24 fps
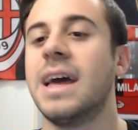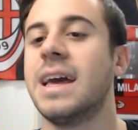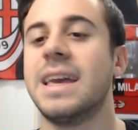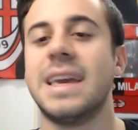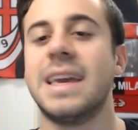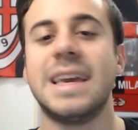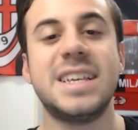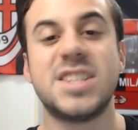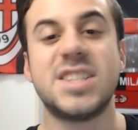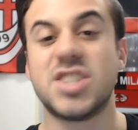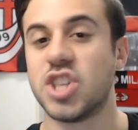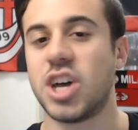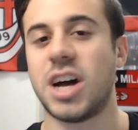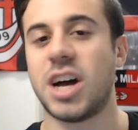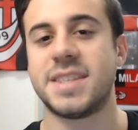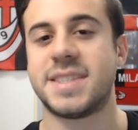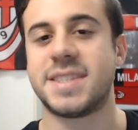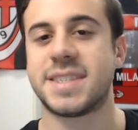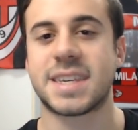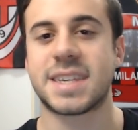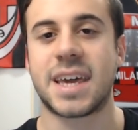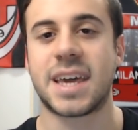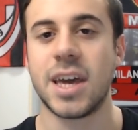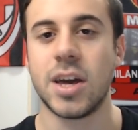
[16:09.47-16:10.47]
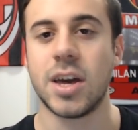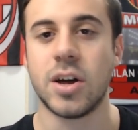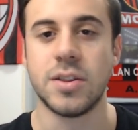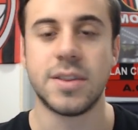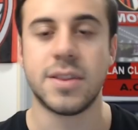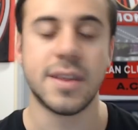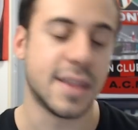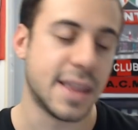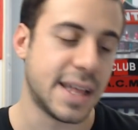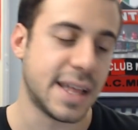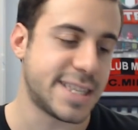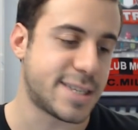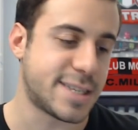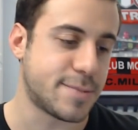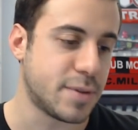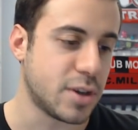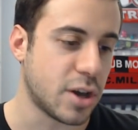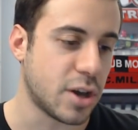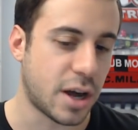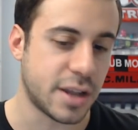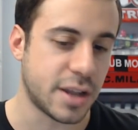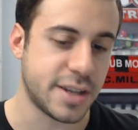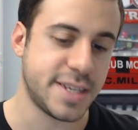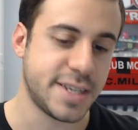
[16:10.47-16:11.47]
He's not skilled, let's
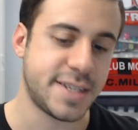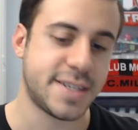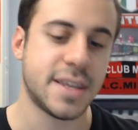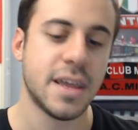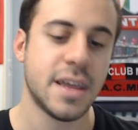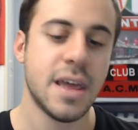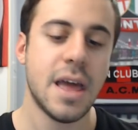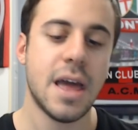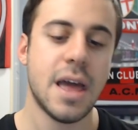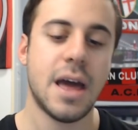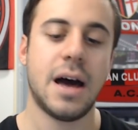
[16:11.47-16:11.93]
be honest.